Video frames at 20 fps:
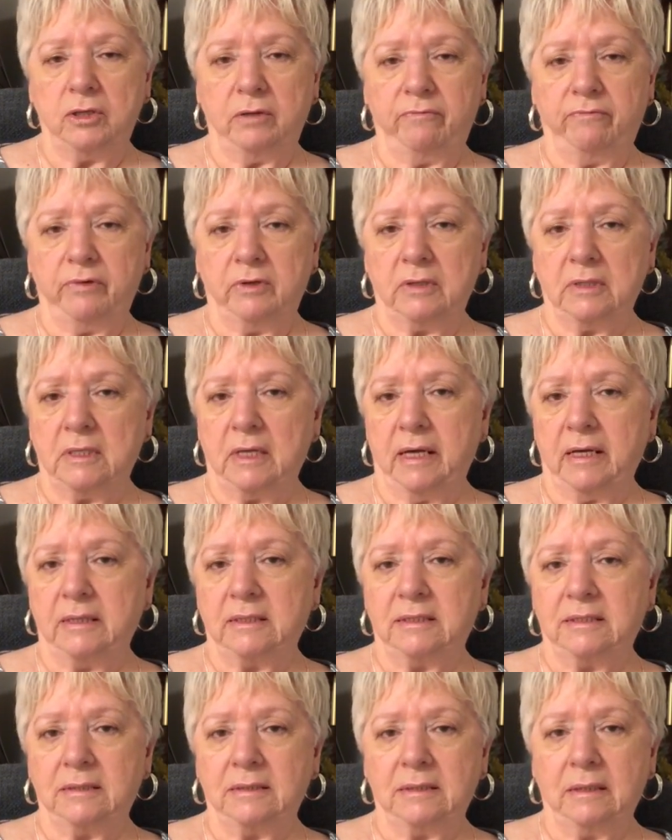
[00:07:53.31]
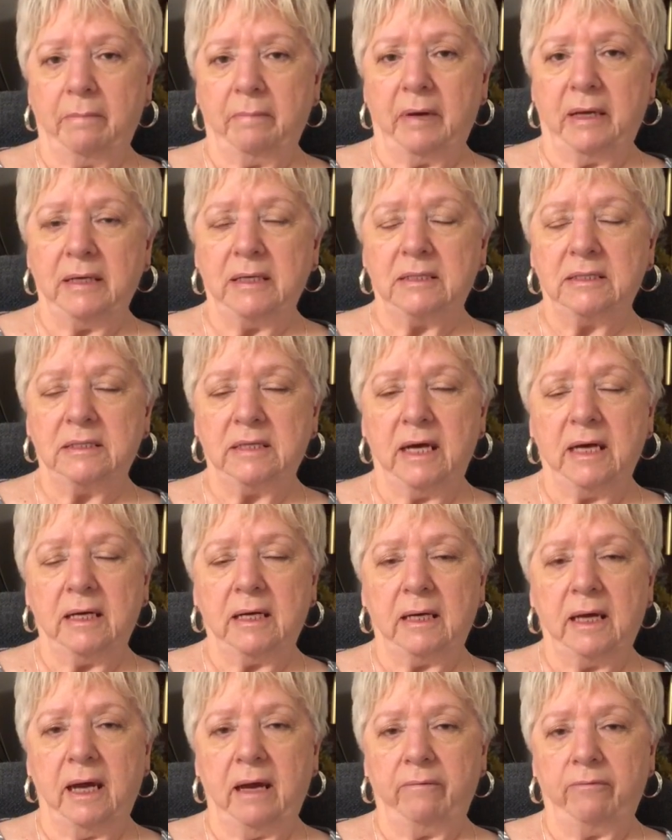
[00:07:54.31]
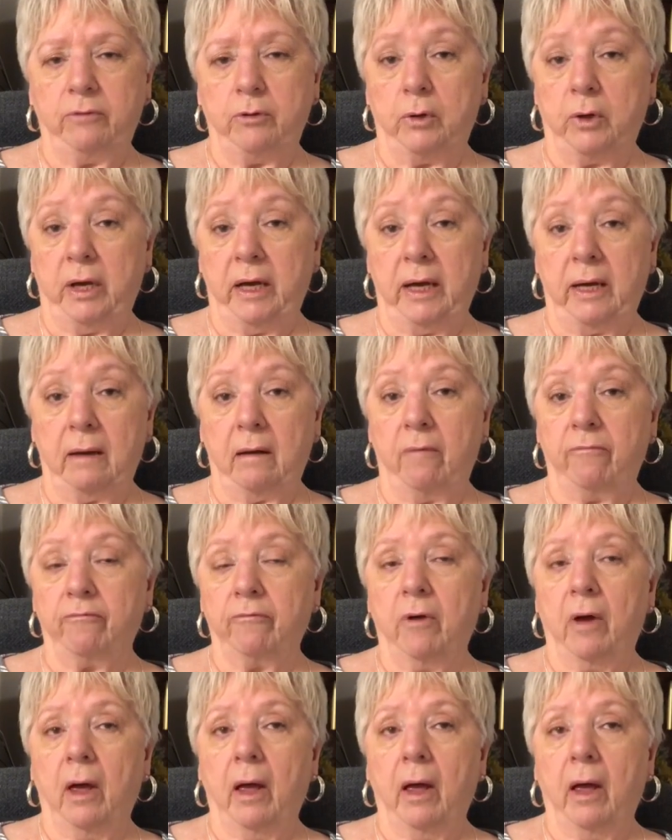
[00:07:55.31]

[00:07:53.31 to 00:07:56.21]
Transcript: it feels like somebody has taken half of your head off.